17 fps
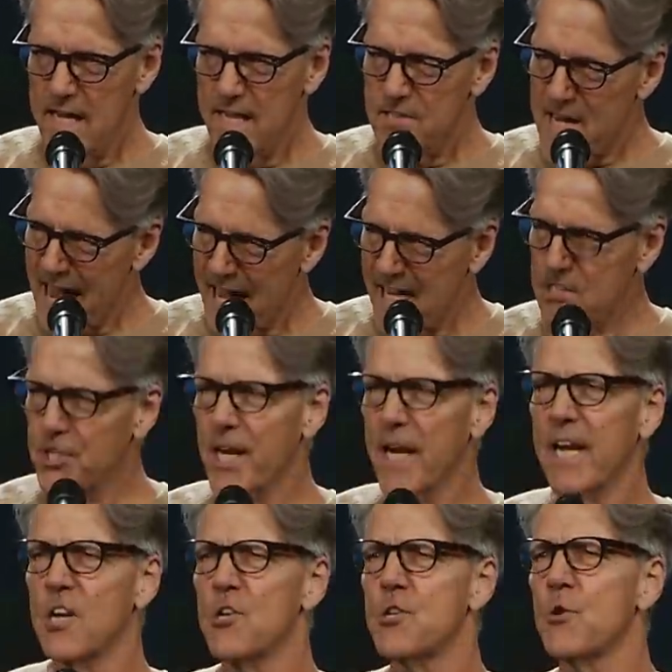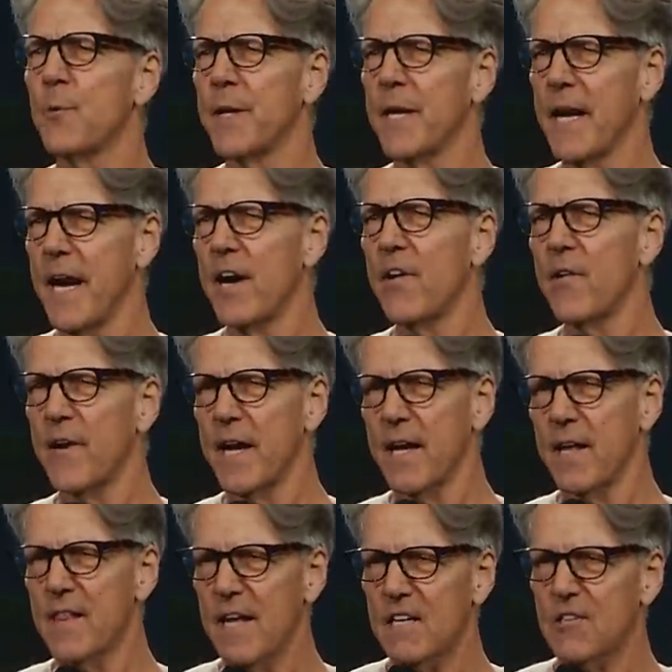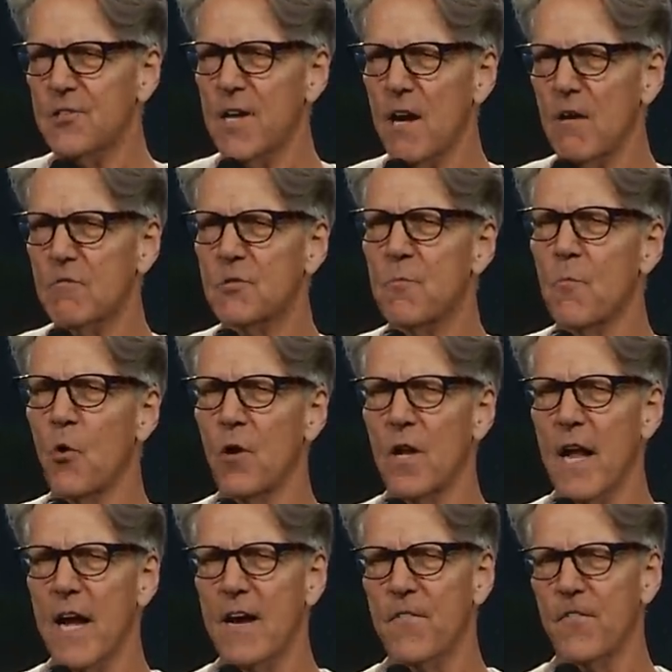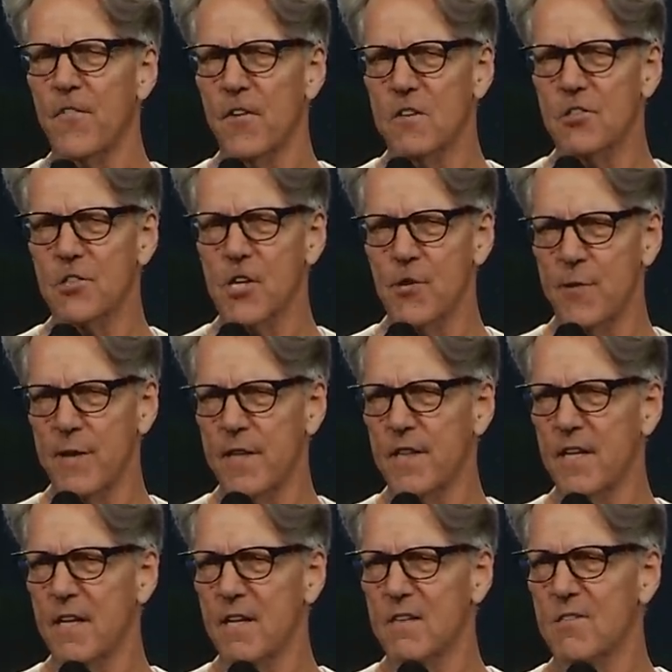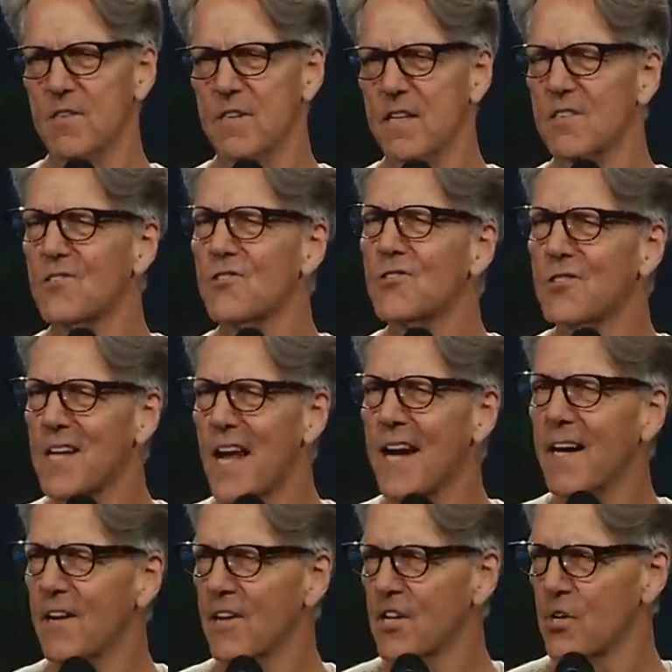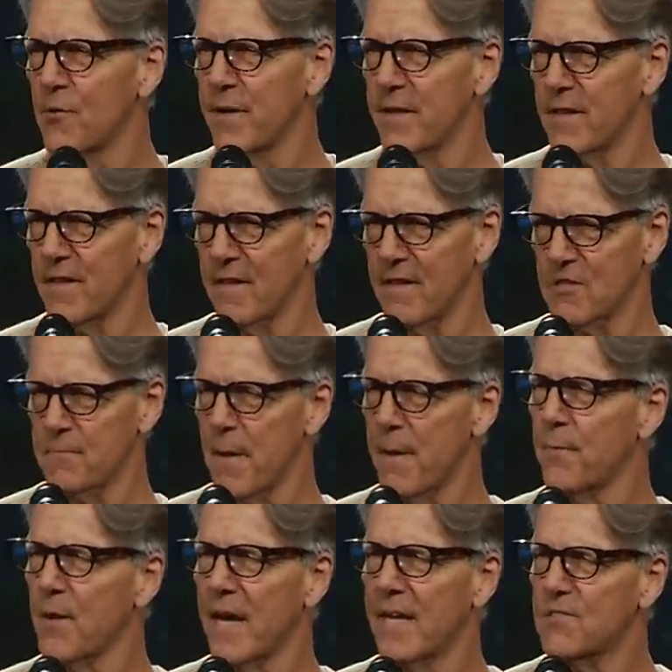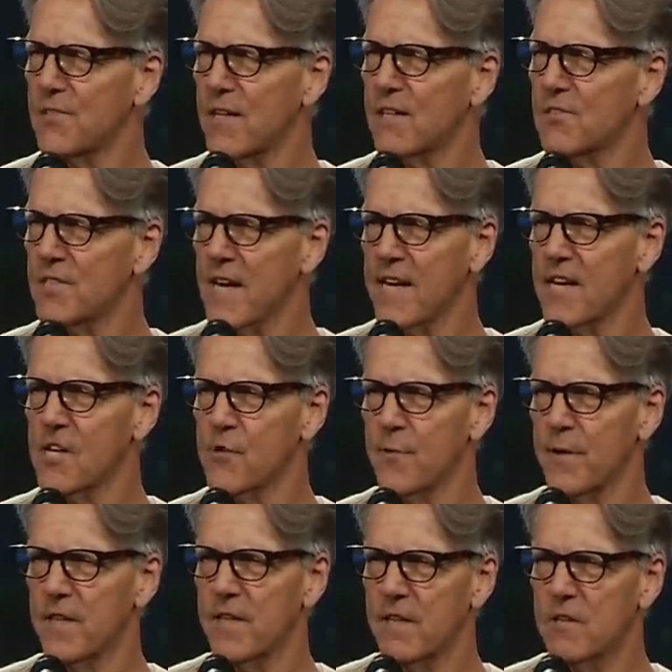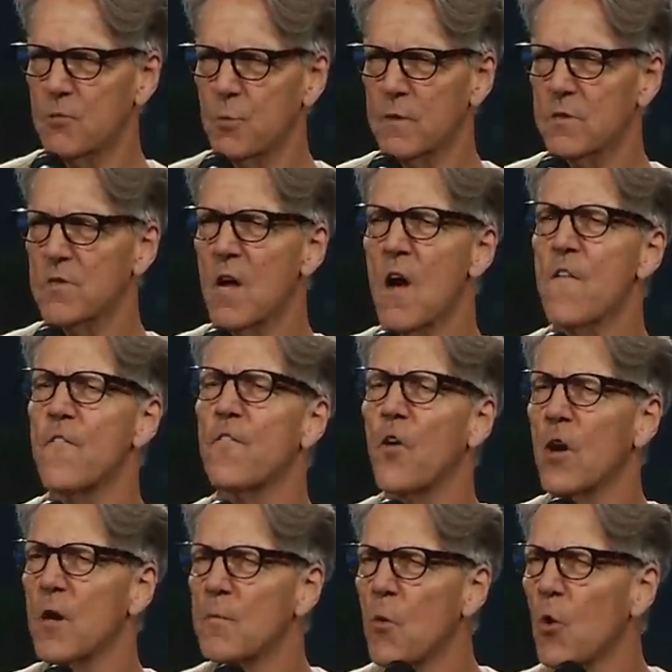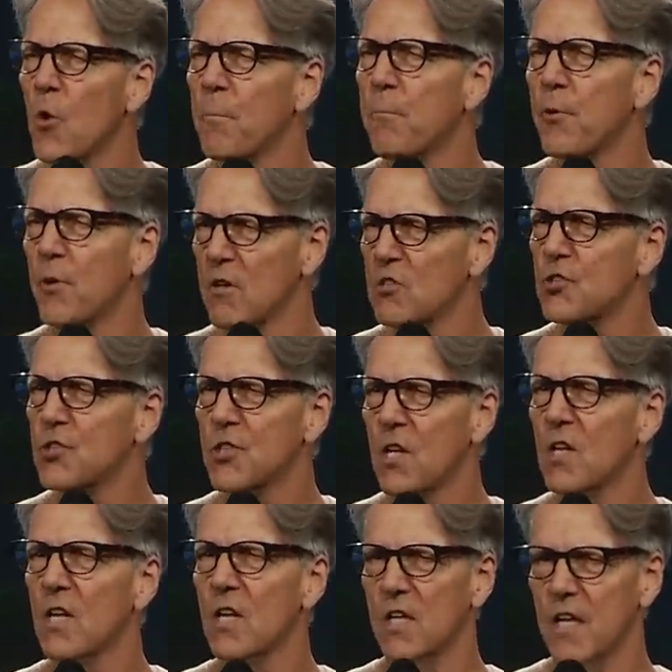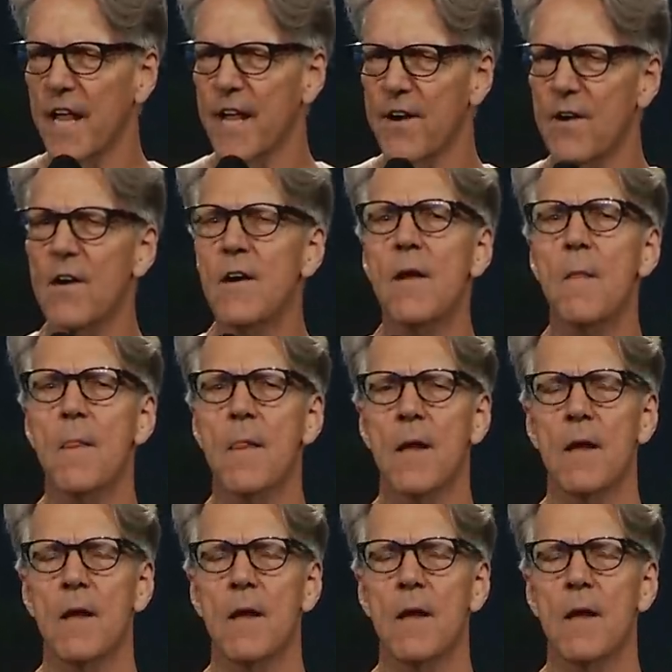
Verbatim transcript: he's edging into an area that sounds more like 1 Corinthians than 2 Corinthians. Remember, I said 2 Corinthians was far more personal a letter.